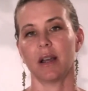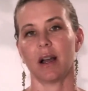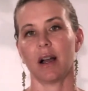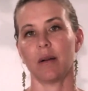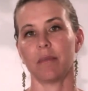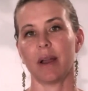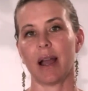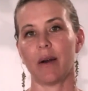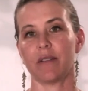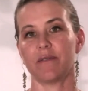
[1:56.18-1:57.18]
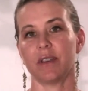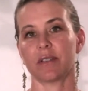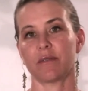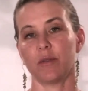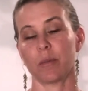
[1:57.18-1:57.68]
how it
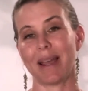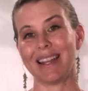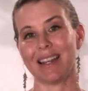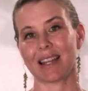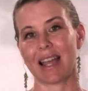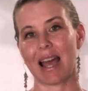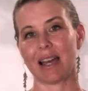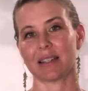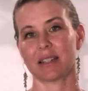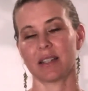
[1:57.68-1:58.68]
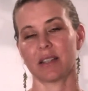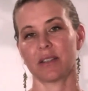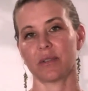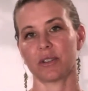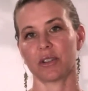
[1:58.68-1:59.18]
feels if you were petting a cat.
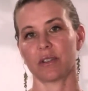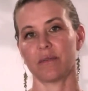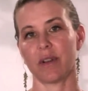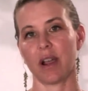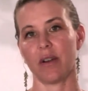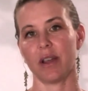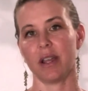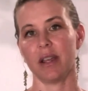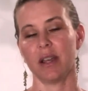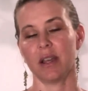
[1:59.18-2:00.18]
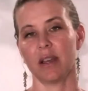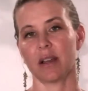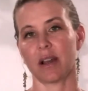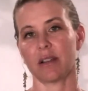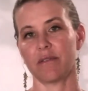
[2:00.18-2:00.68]
So it's just a very
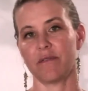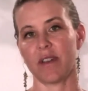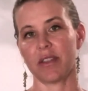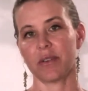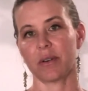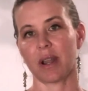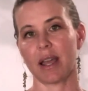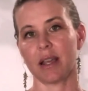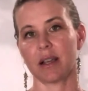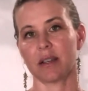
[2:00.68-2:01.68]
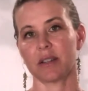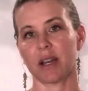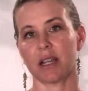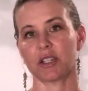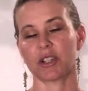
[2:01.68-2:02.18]
kind of feather-like
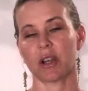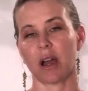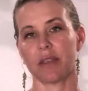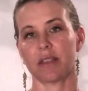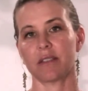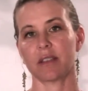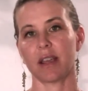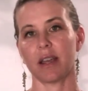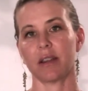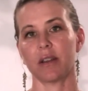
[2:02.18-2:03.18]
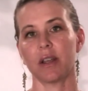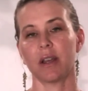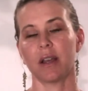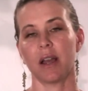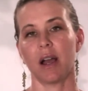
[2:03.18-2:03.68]
touch on the skin.
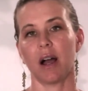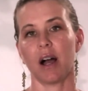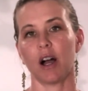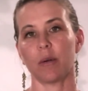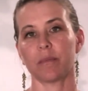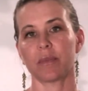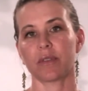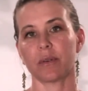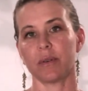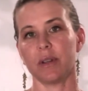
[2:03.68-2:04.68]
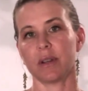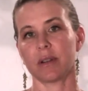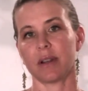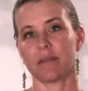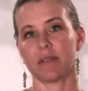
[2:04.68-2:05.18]
So you can
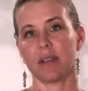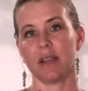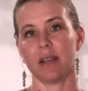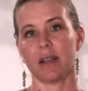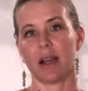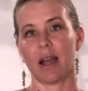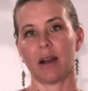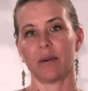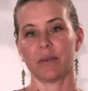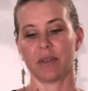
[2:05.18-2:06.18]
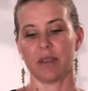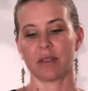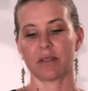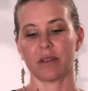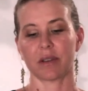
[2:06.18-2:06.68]
kind of see how
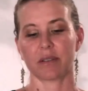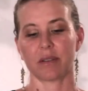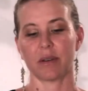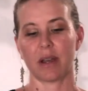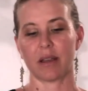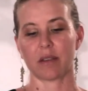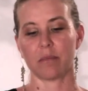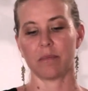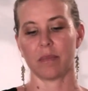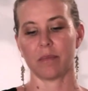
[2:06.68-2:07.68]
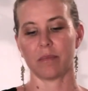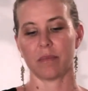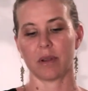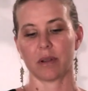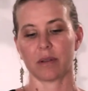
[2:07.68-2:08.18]
this looks as I'm
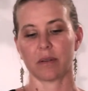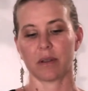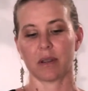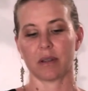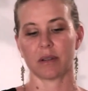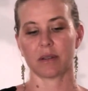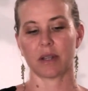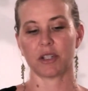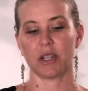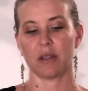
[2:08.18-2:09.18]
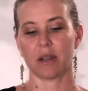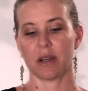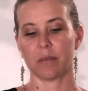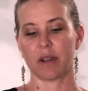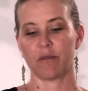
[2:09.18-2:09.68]
touching
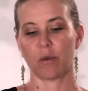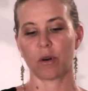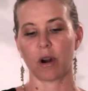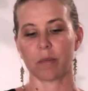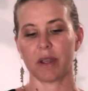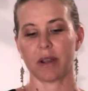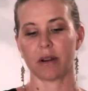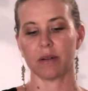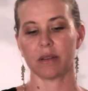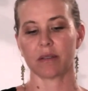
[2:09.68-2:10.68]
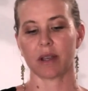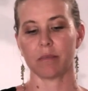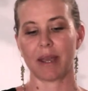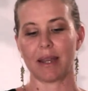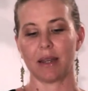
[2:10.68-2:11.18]
my forearm here. It's like
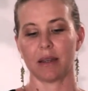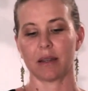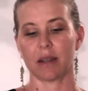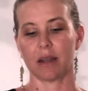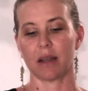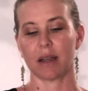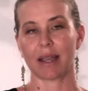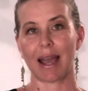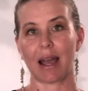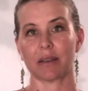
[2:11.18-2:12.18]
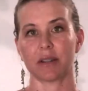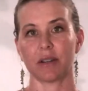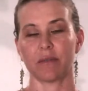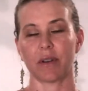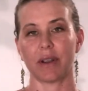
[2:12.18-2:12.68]
I'm petting a cat, you
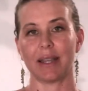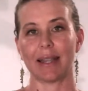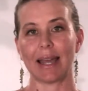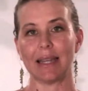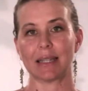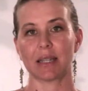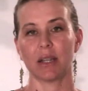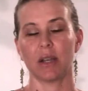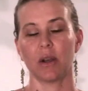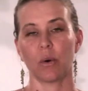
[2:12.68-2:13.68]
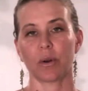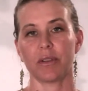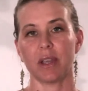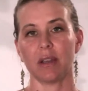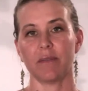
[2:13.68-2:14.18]
know, very light. Or
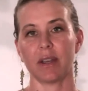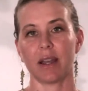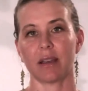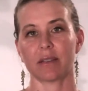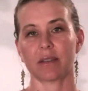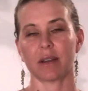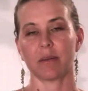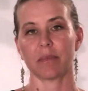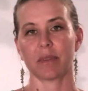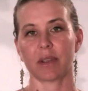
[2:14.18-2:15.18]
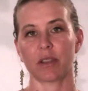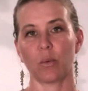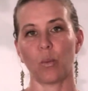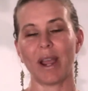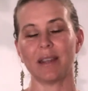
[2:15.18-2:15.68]
think of it as like the
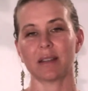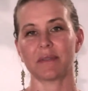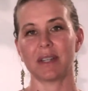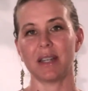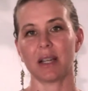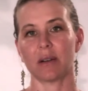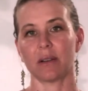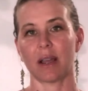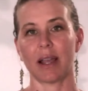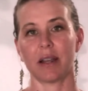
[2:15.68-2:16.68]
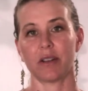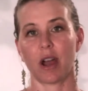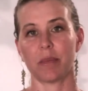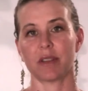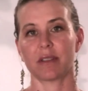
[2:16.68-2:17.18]
weight of a nickel lying on
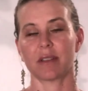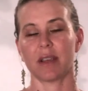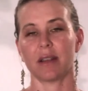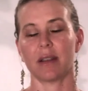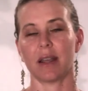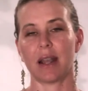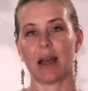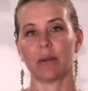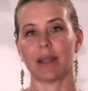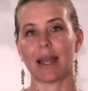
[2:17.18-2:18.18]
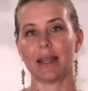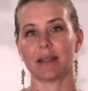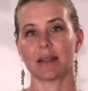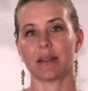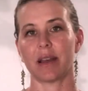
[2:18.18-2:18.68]
top of the skin and how
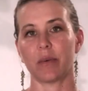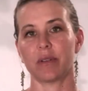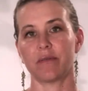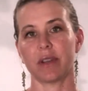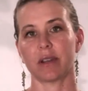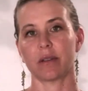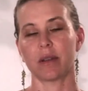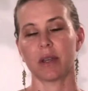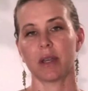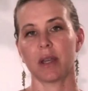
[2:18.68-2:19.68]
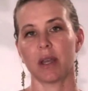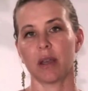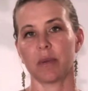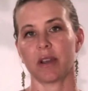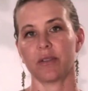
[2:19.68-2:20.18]
light that would feel.
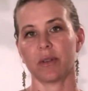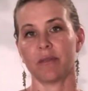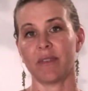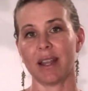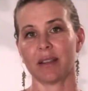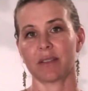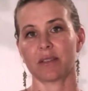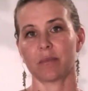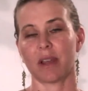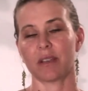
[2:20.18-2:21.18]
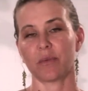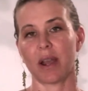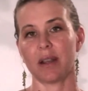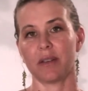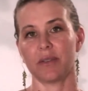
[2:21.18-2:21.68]
Because your lymphatic system lies
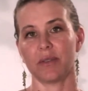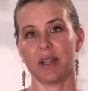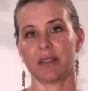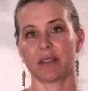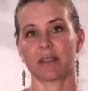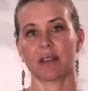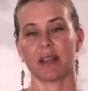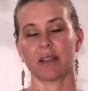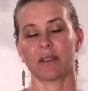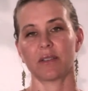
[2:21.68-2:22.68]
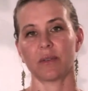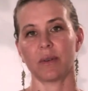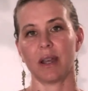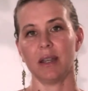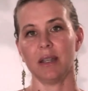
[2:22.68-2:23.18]
right underneath the skin. So
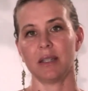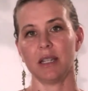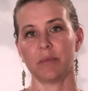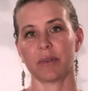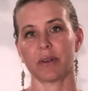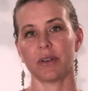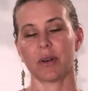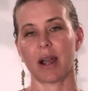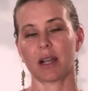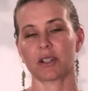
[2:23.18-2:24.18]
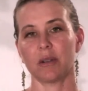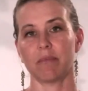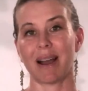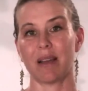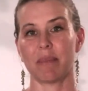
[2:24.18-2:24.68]
any deeper, you're actually
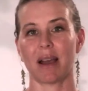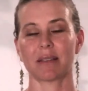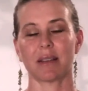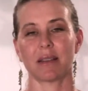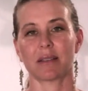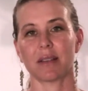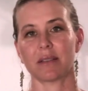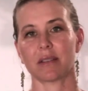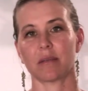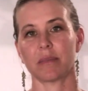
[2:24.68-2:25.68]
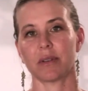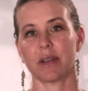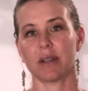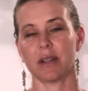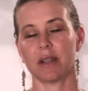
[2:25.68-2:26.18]
bypassing the system. You're
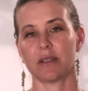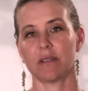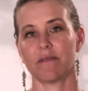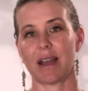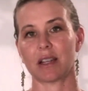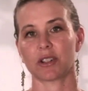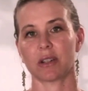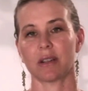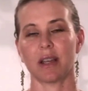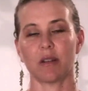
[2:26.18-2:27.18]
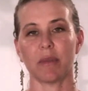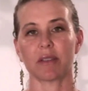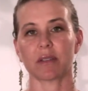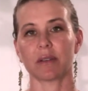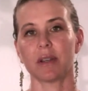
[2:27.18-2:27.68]
getting into fascia and
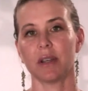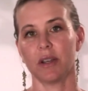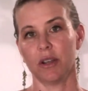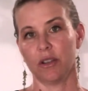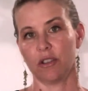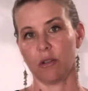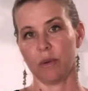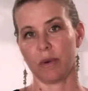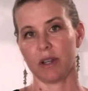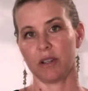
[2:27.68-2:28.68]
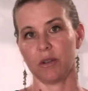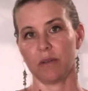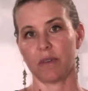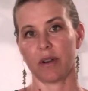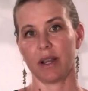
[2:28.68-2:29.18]
muscle. So we want to do a
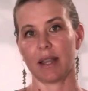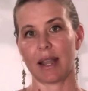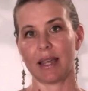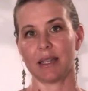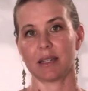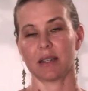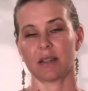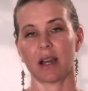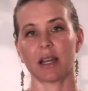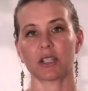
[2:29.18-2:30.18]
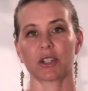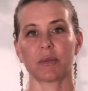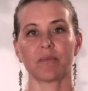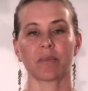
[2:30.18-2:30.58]
very light touch.